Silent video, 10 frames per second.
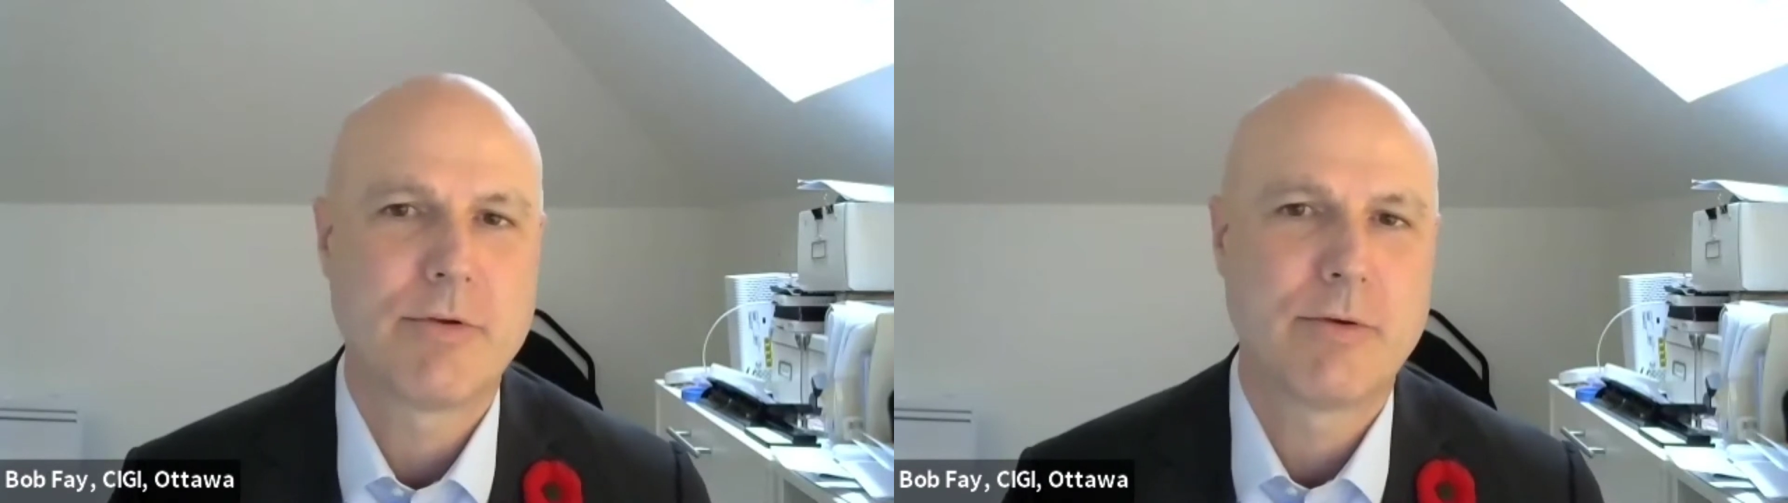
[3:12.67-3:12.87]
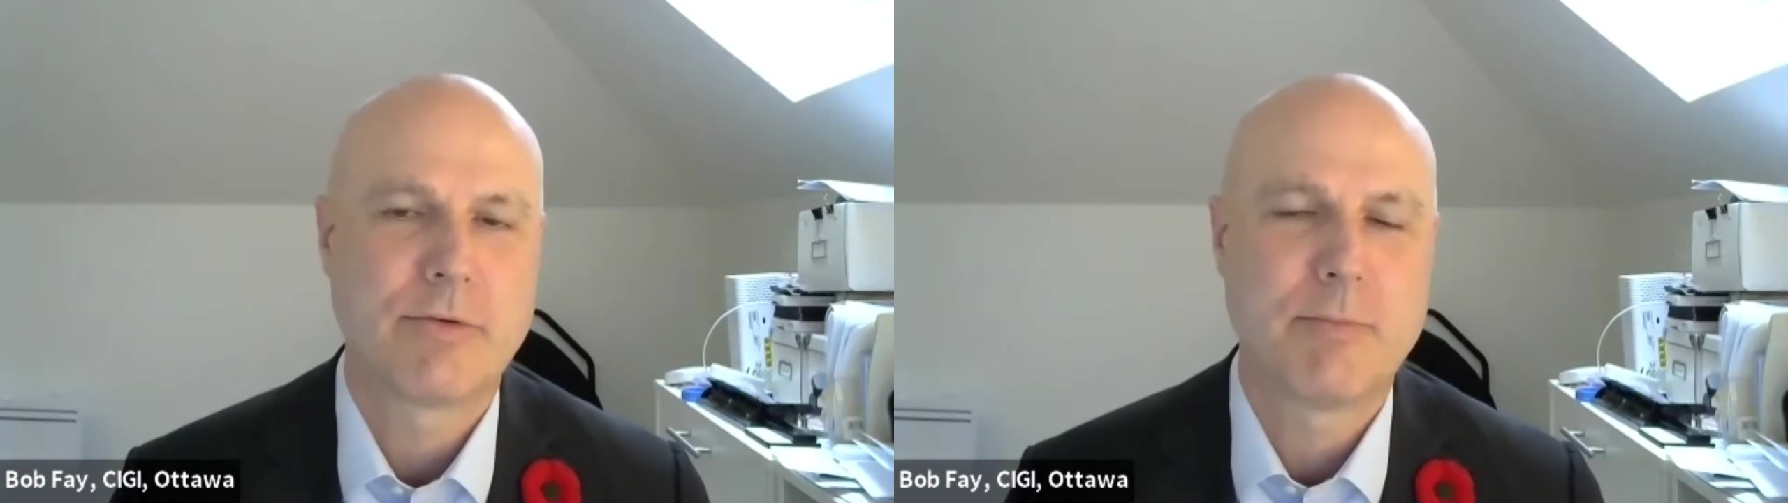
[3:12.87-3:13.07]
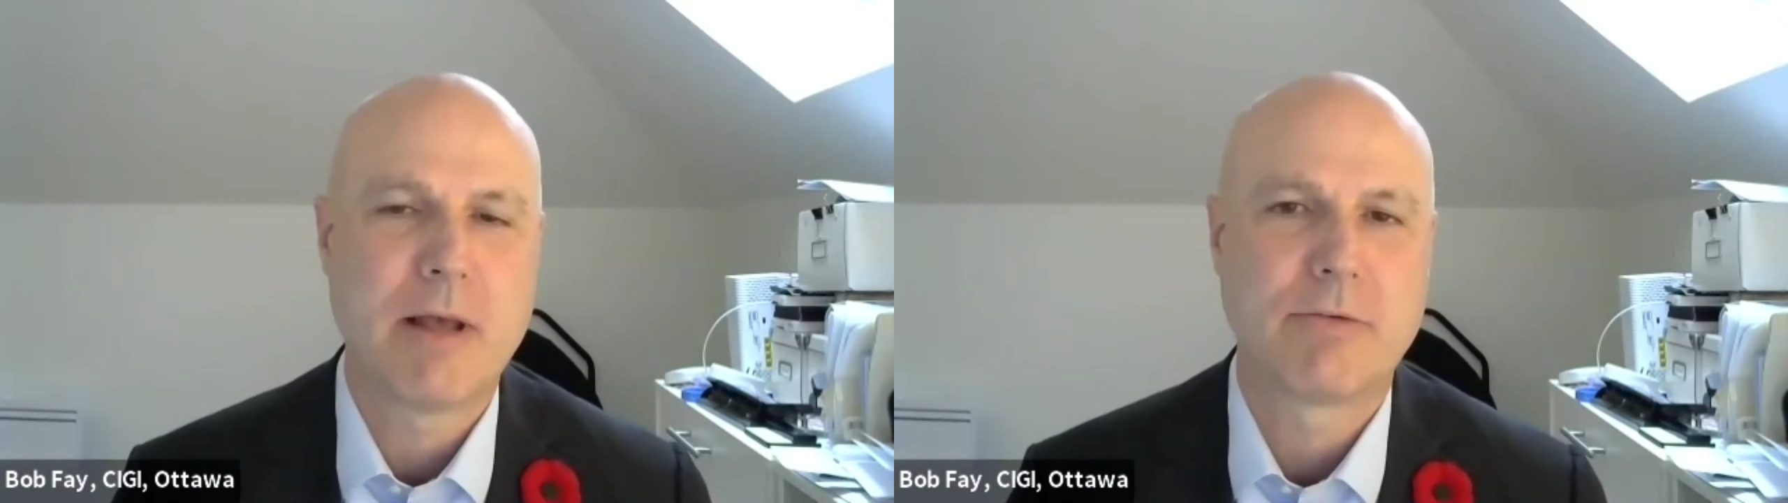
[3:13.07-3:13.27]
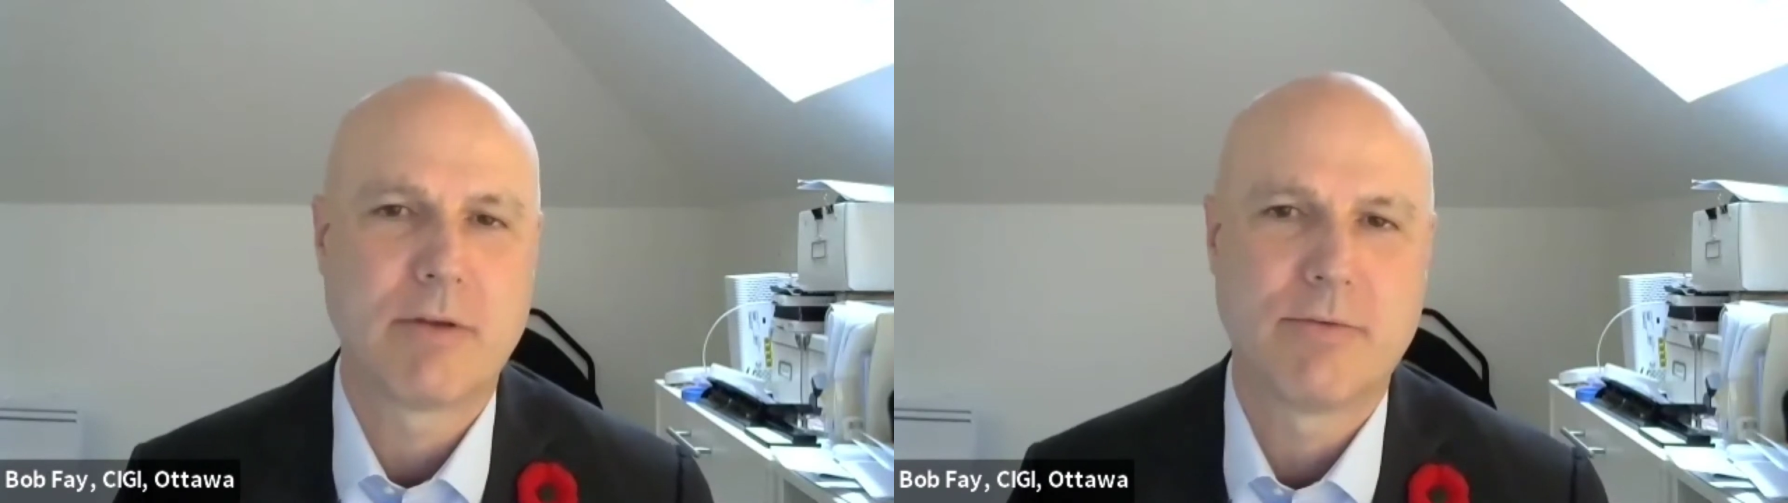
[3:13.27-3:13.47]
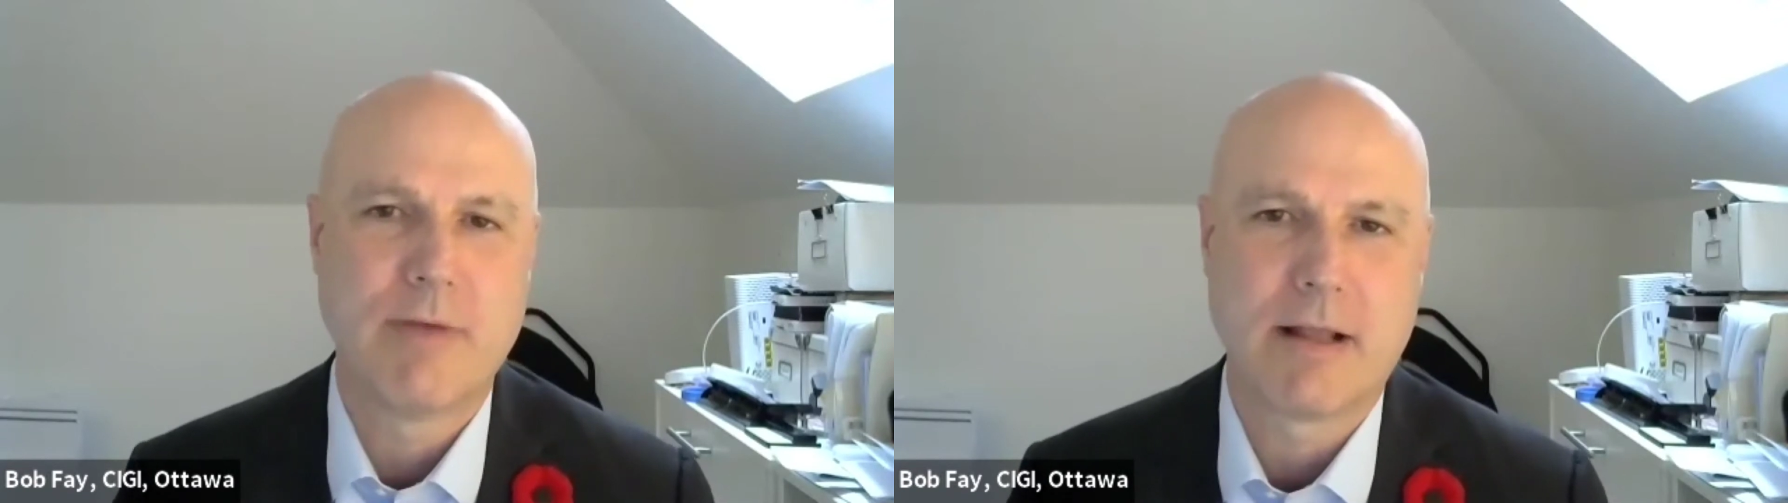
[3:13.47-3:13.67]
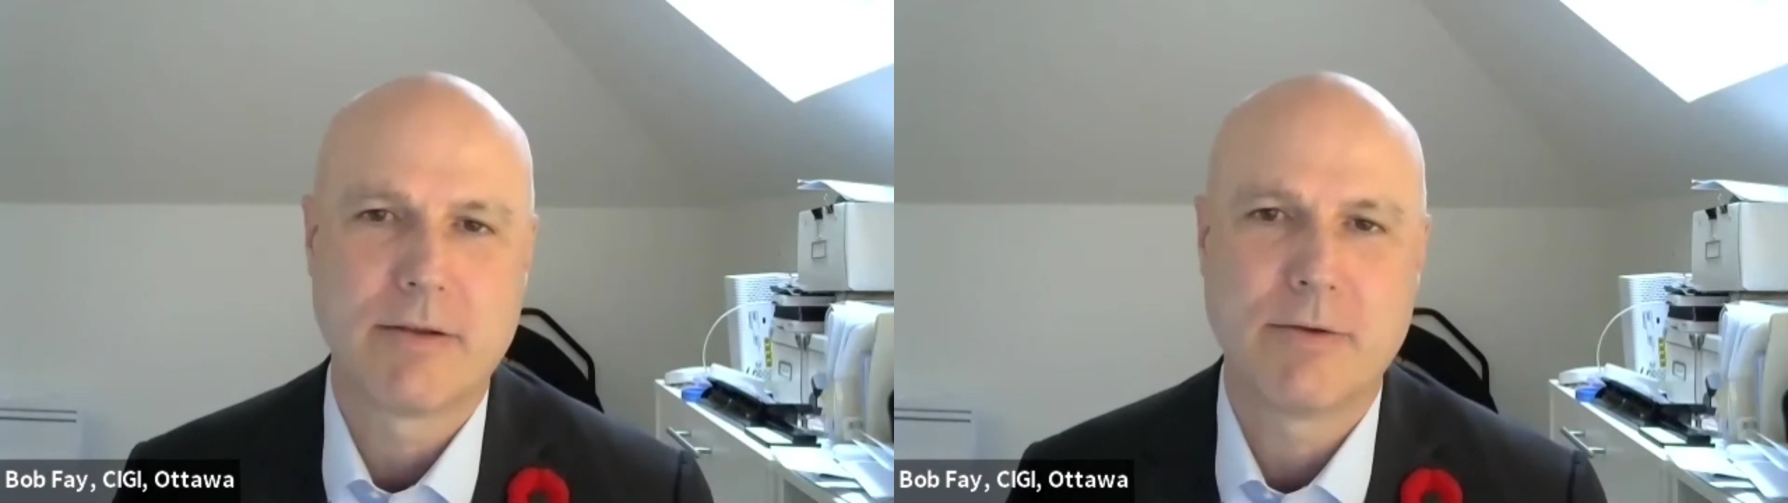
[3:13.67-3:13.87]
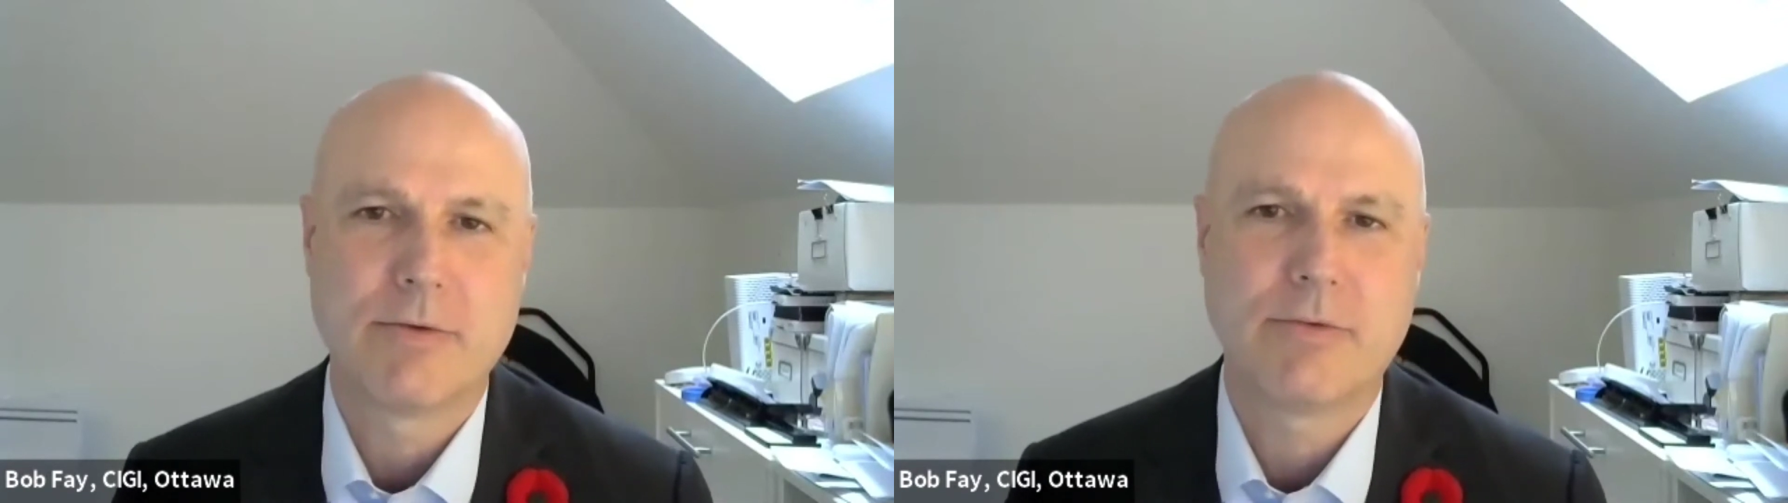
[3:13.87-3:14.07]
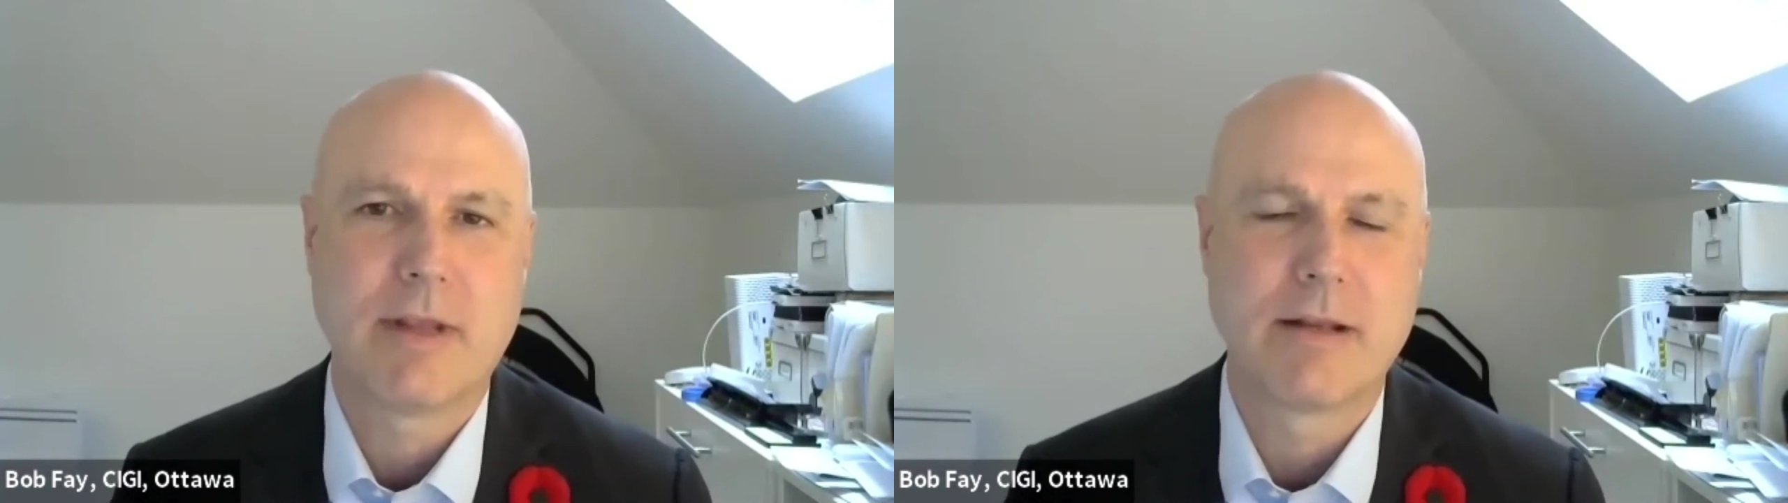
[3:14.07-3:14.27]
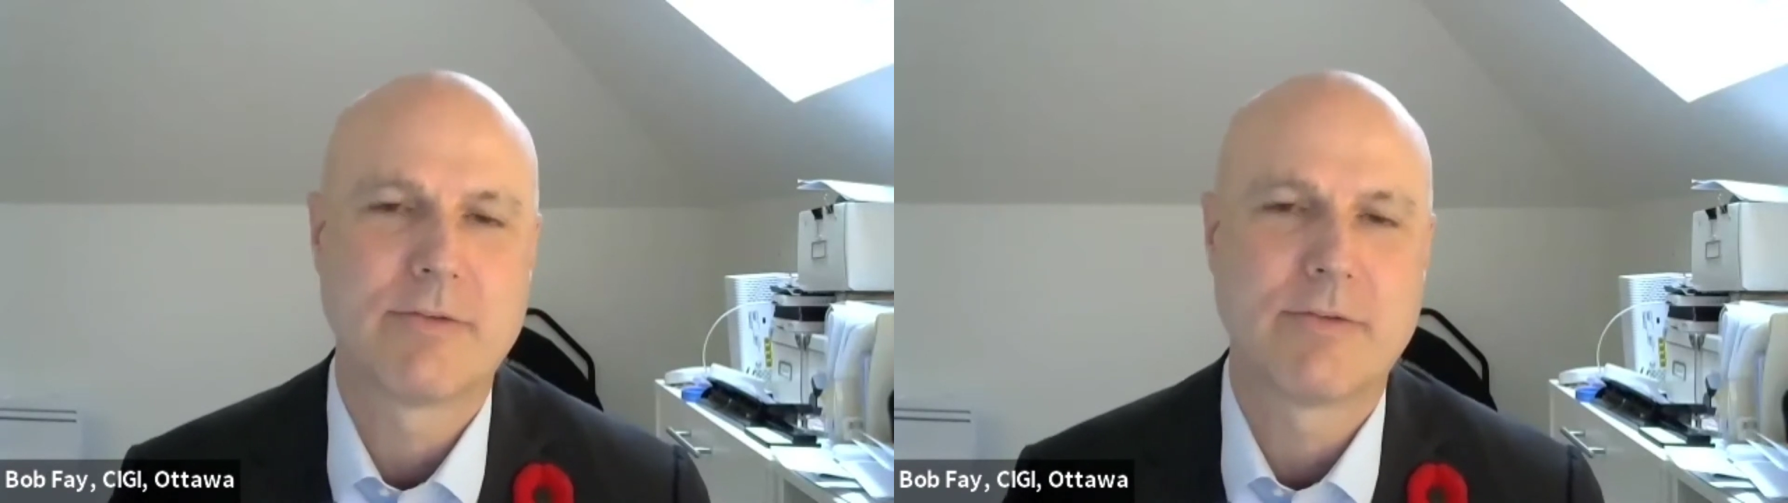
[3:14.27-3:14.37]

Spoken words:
to espouse its values and